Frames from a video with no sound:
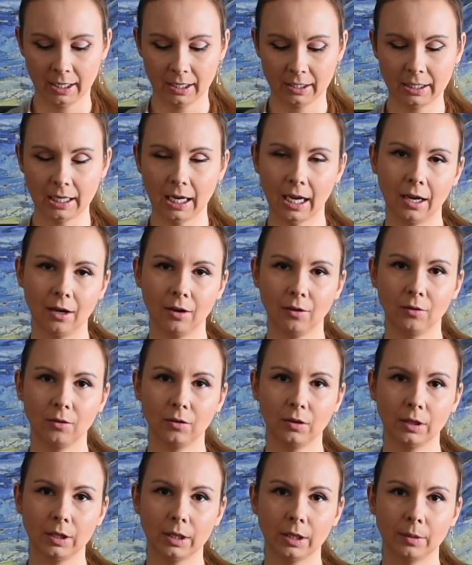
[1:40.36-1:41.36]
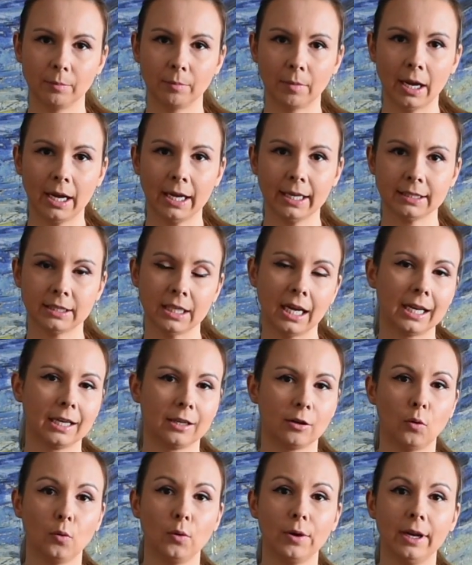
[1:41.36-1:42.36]
Now my
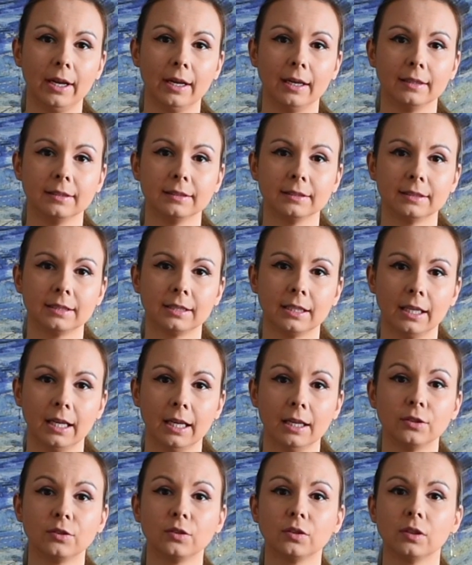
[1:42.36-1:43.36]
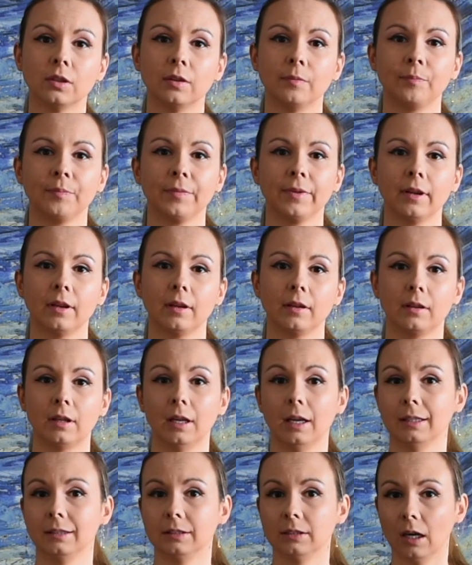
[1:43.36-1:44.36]
target audience is
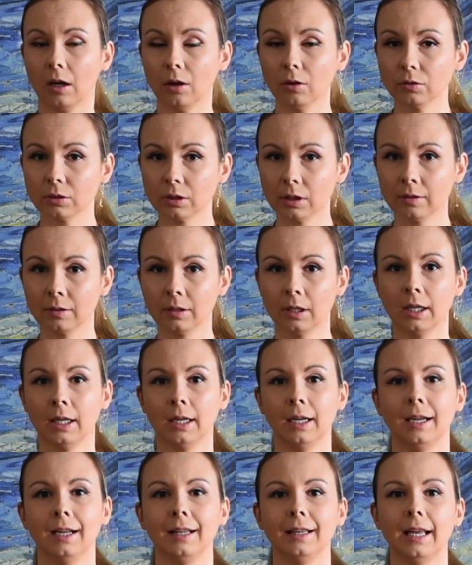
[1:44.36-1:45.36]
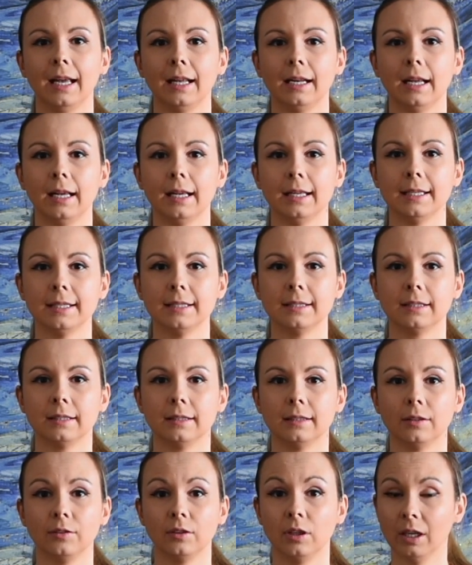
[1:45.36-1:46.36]
the adult, that
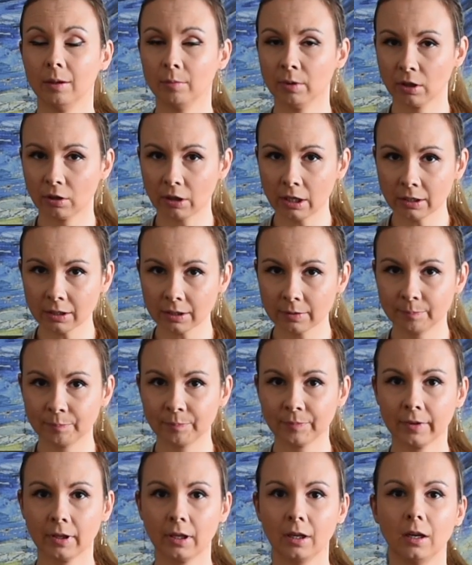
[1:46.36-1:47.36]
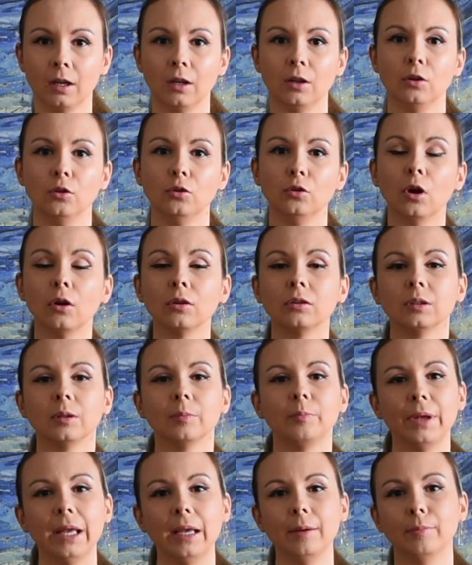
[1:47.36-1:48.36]
is the immigrant, not
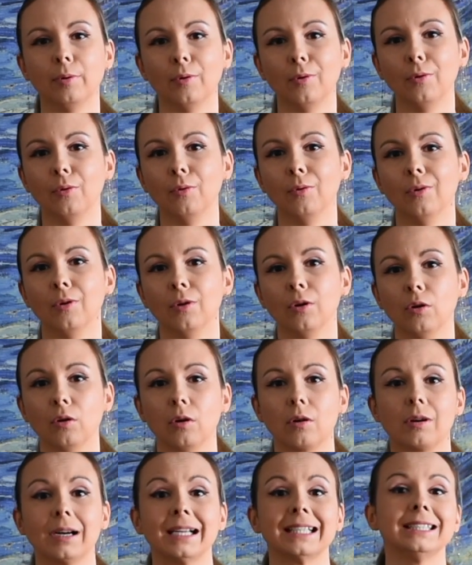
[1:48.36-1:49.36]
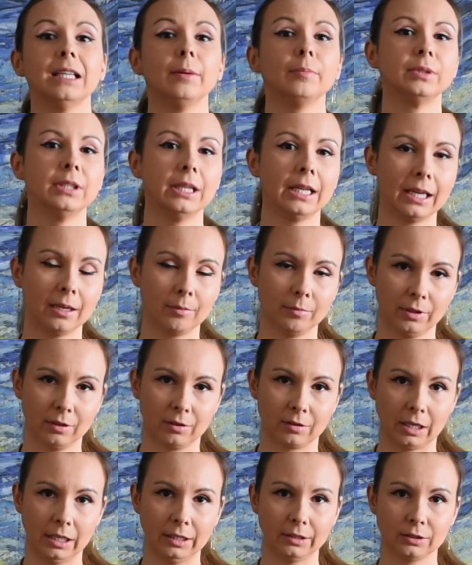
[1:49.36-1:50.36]
the people who are accepting
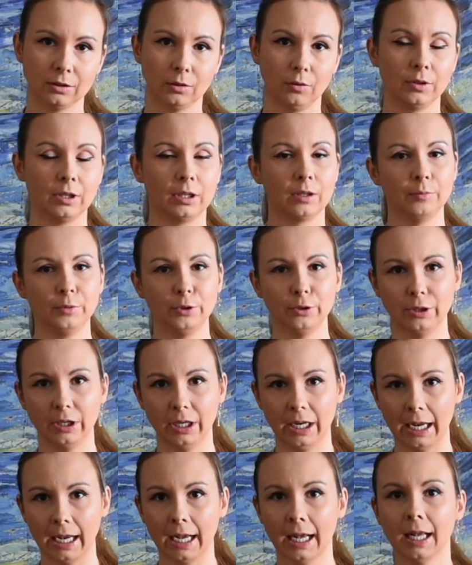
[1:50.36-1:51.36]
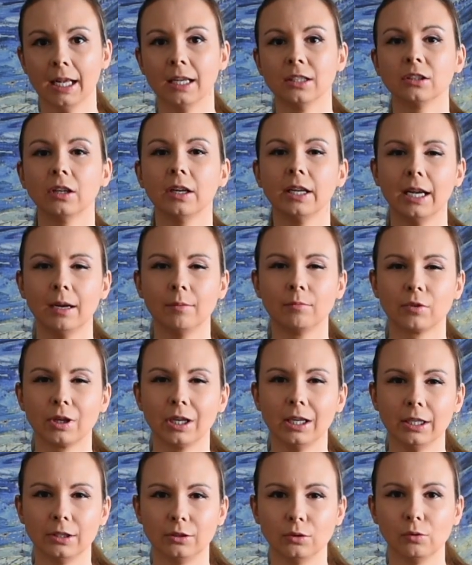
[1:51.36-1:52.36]
immigrants or the community. So I am
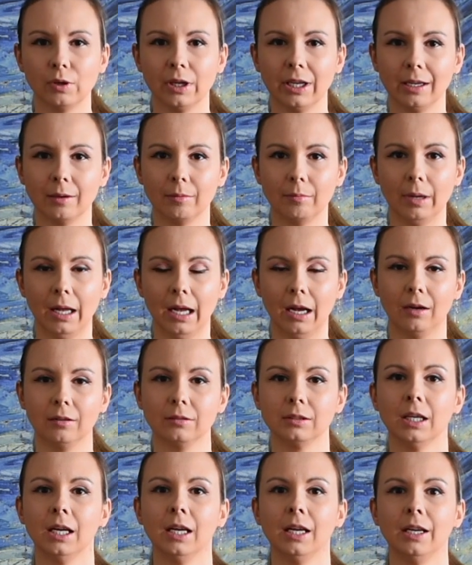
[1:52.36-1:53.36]
really talking about,